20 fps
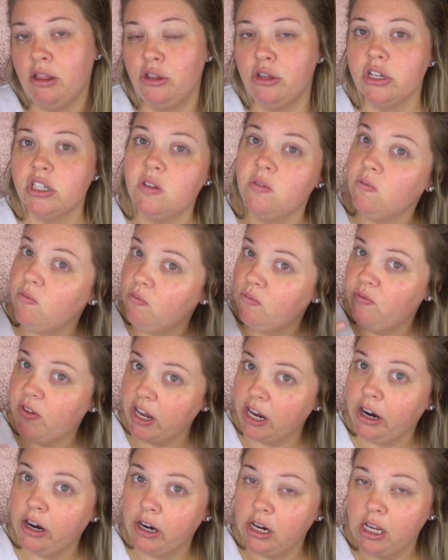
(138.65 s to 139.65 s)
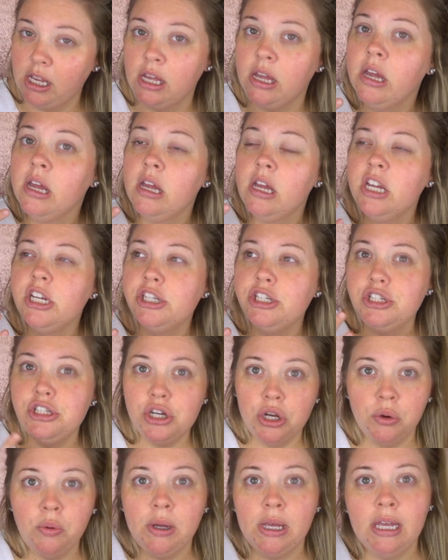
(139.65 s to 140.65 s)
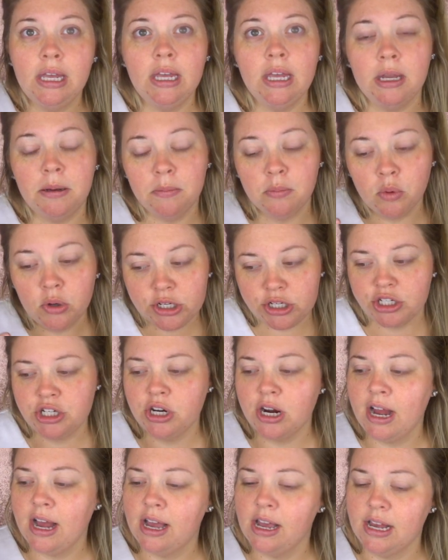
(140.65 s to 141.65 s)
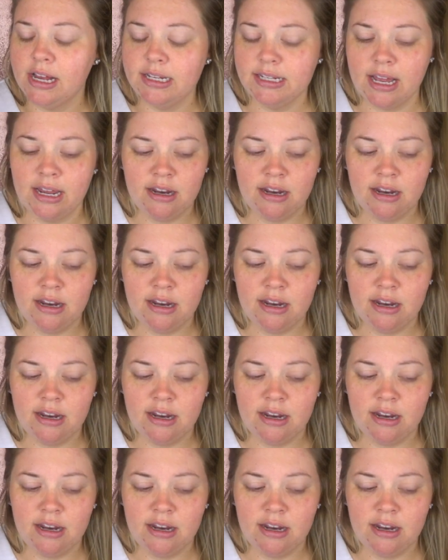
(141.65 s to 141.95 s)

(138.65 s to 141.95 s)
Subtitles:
looked very dewy and moisturized.